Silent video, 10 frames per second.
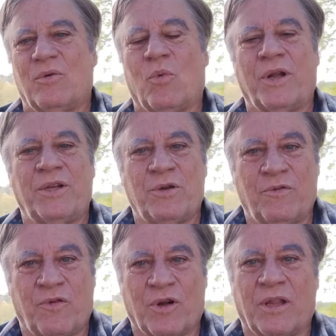what did he do
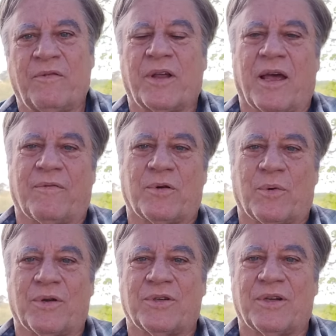for a living
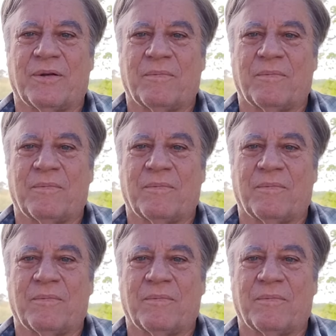afterwards?